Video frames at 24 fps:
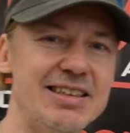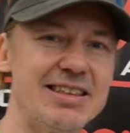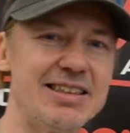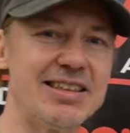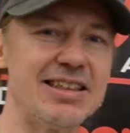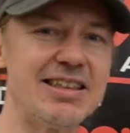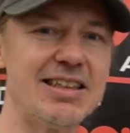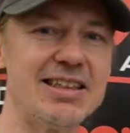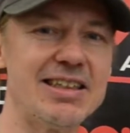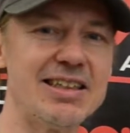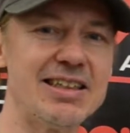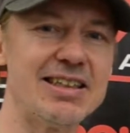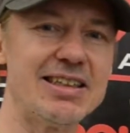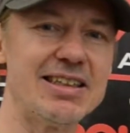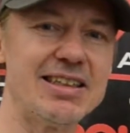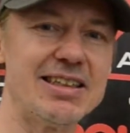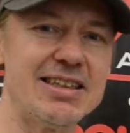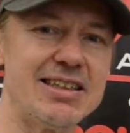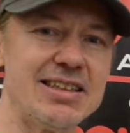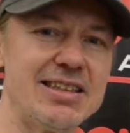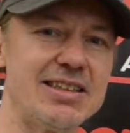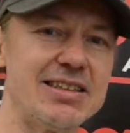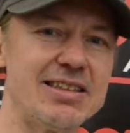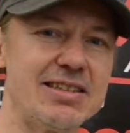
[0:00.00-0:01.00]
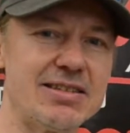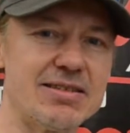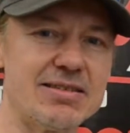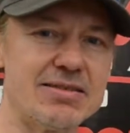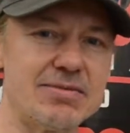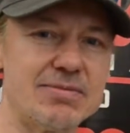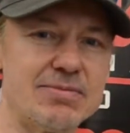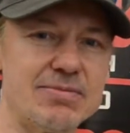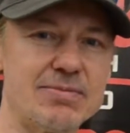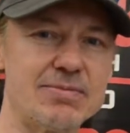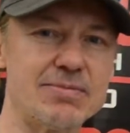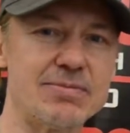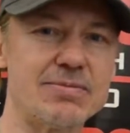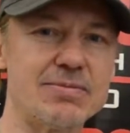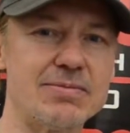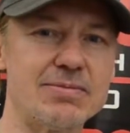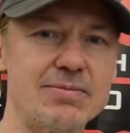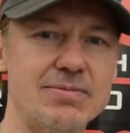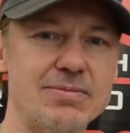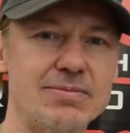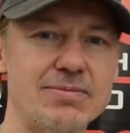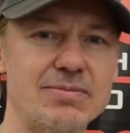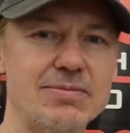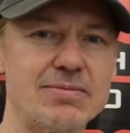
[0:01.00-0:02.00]

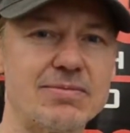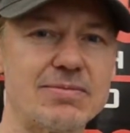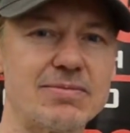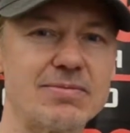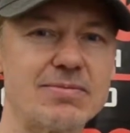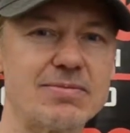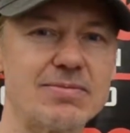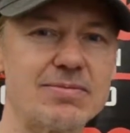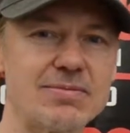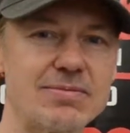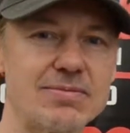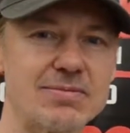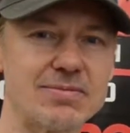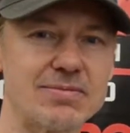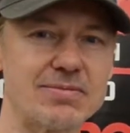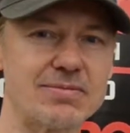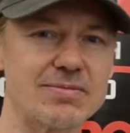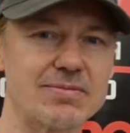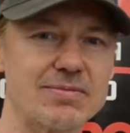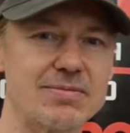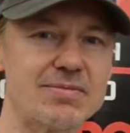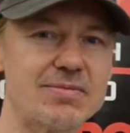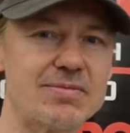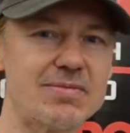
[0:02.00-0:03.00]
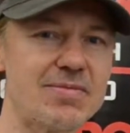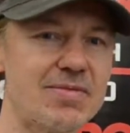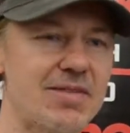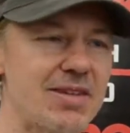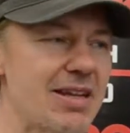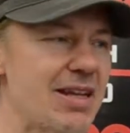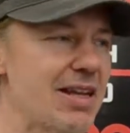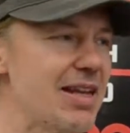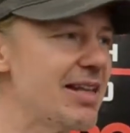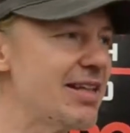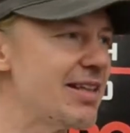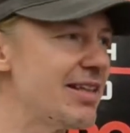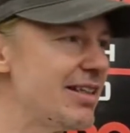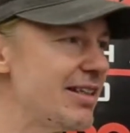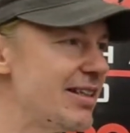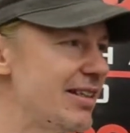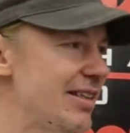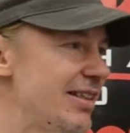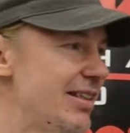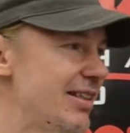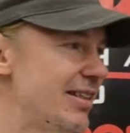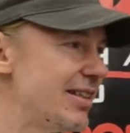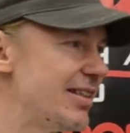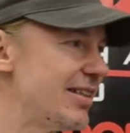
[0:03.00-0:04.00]

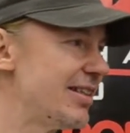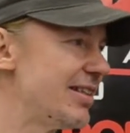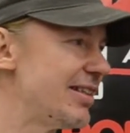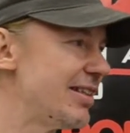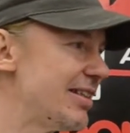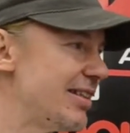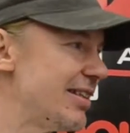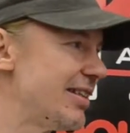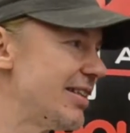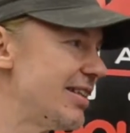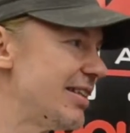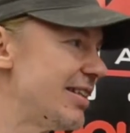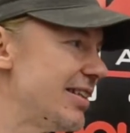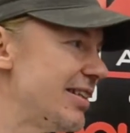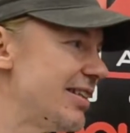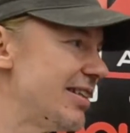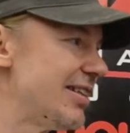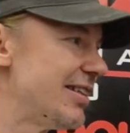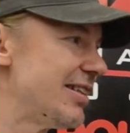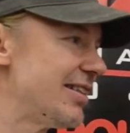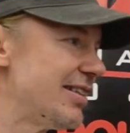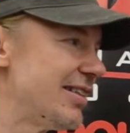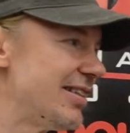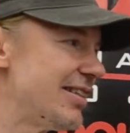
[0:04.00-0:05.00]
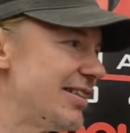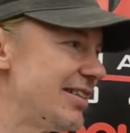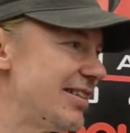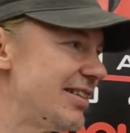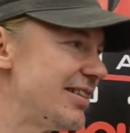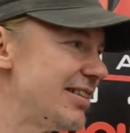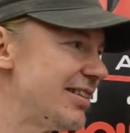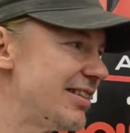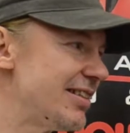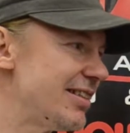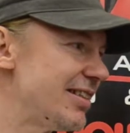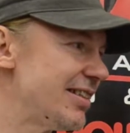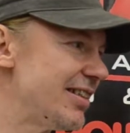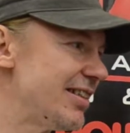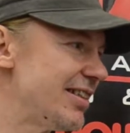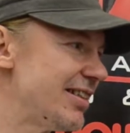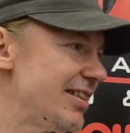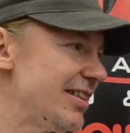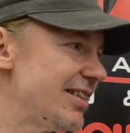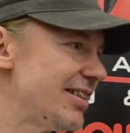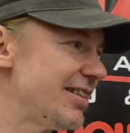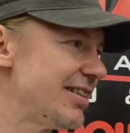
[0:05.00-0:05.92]
[no speech]